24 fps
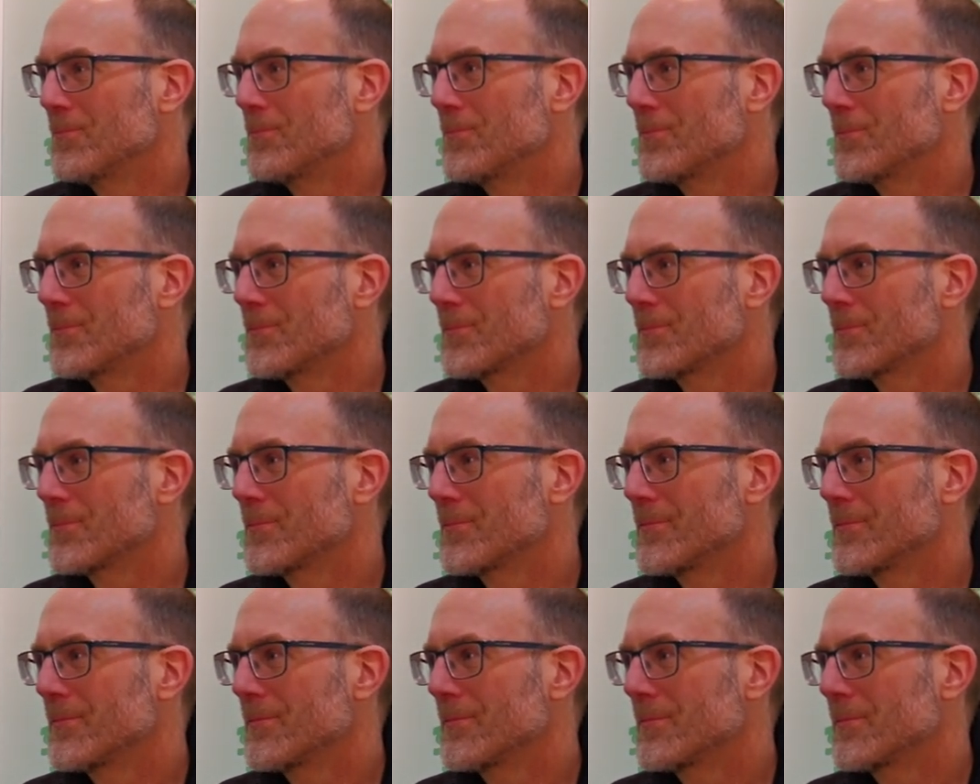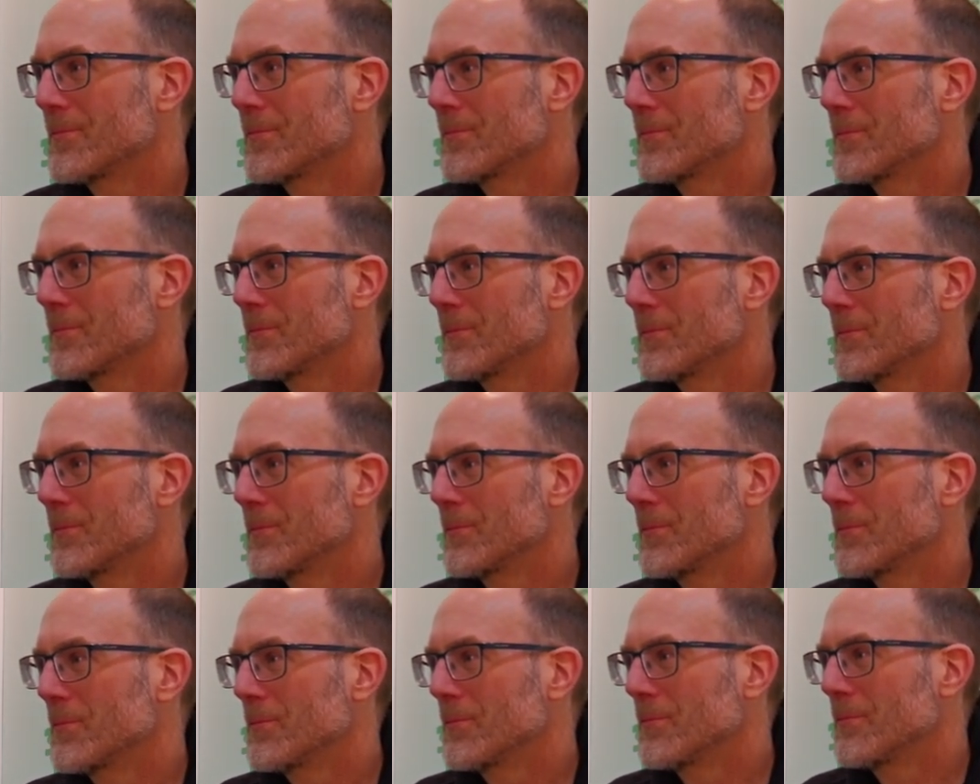
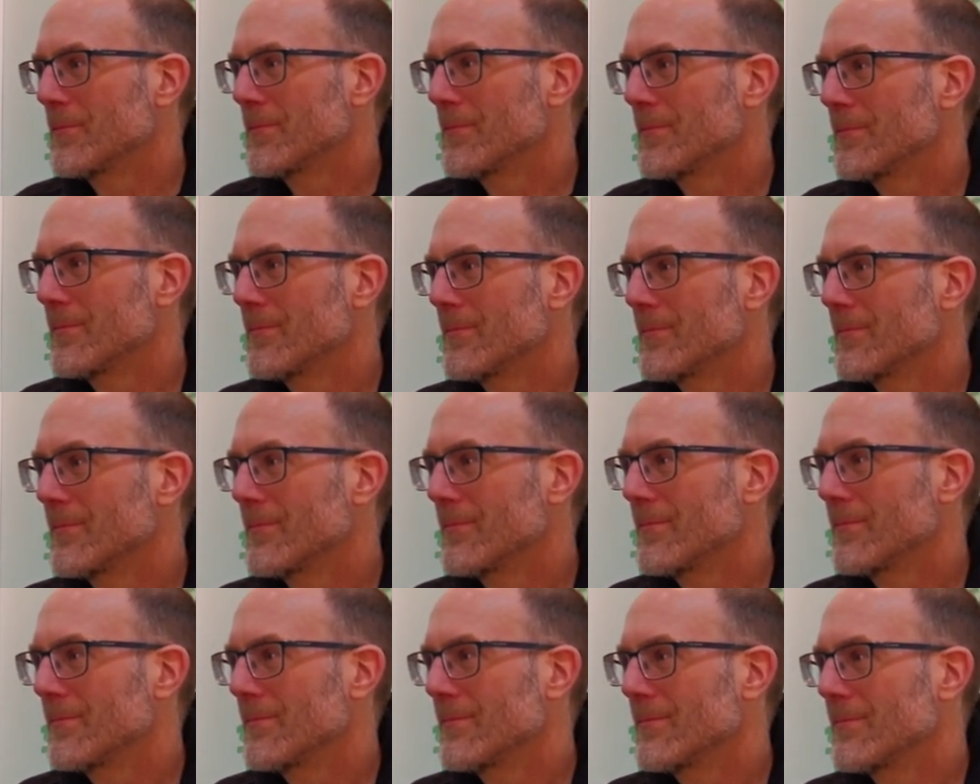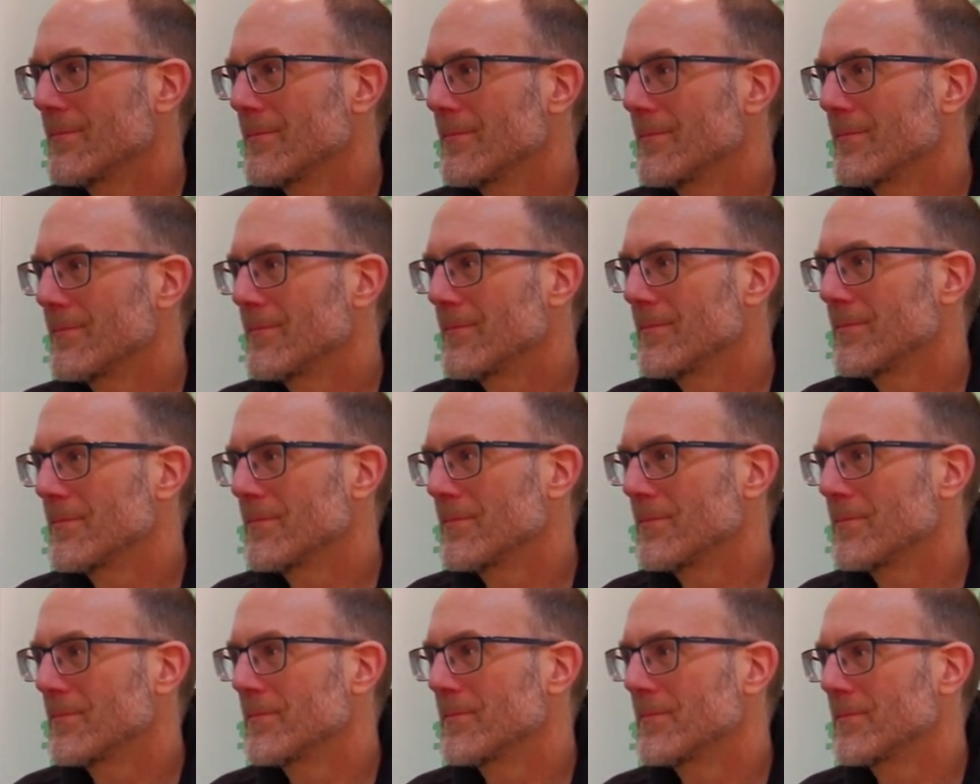
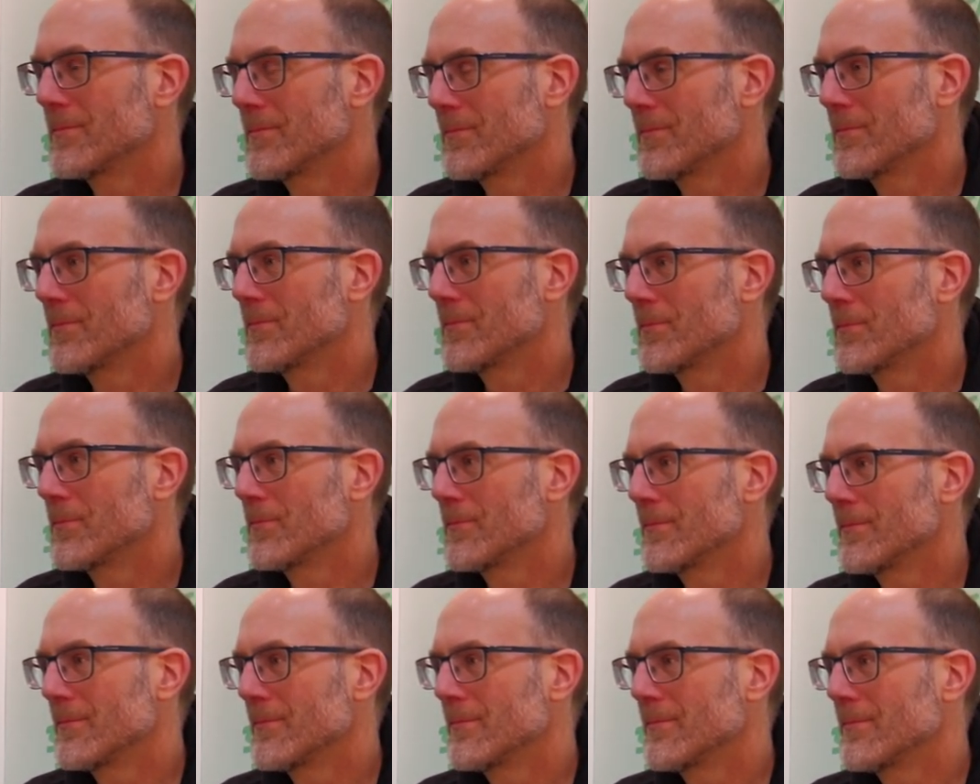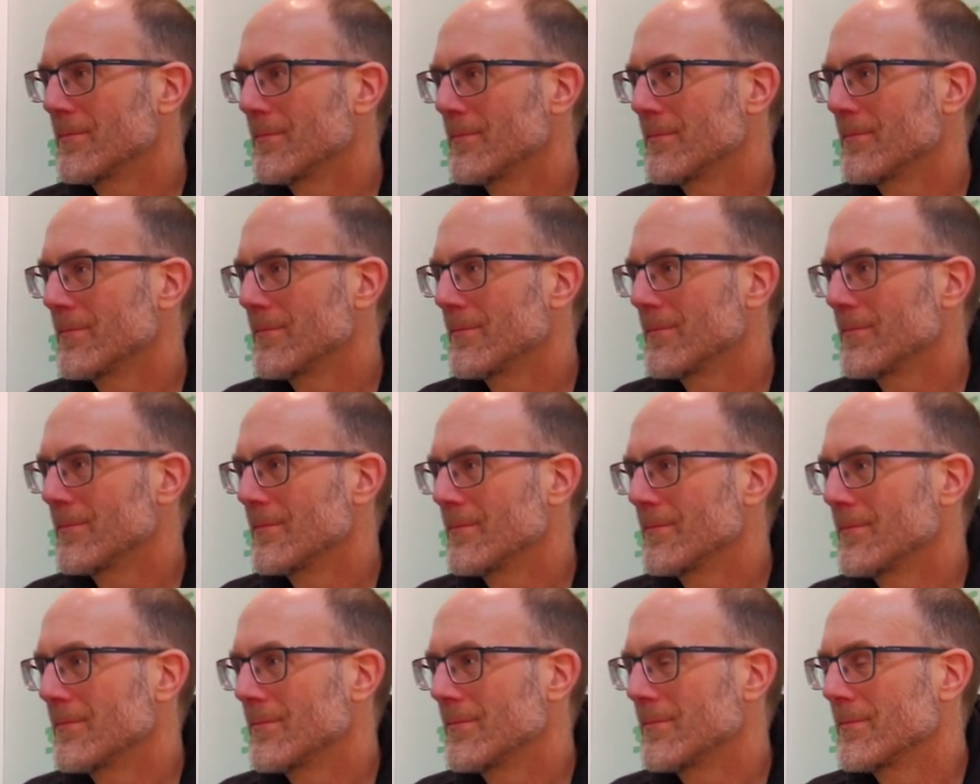
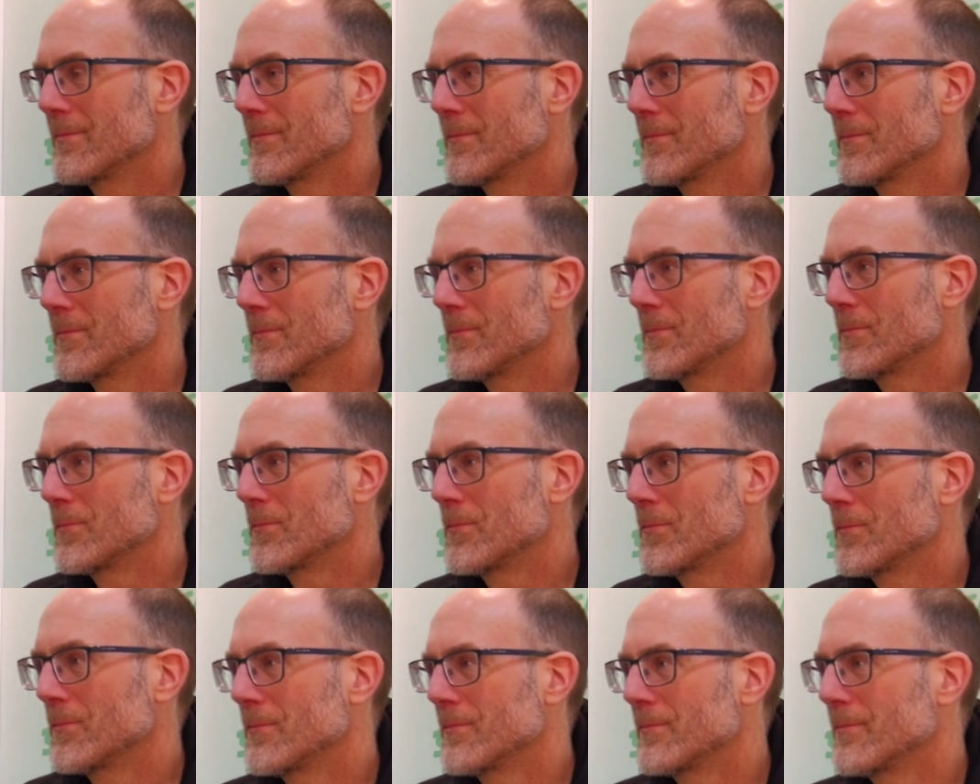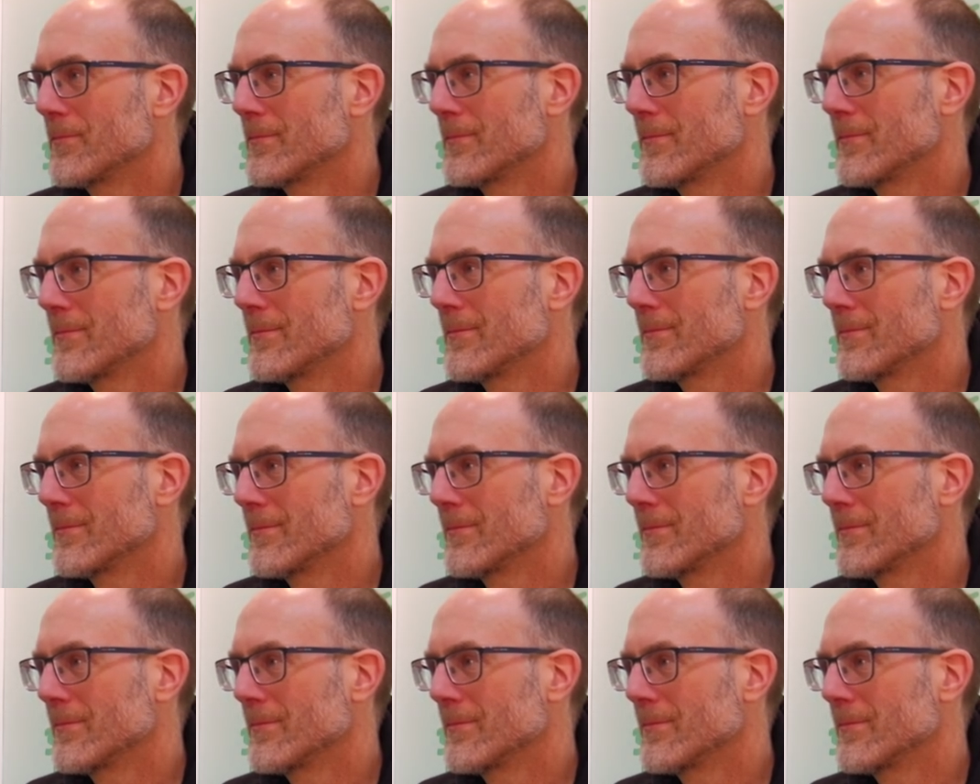No words are spoken by the person on screen.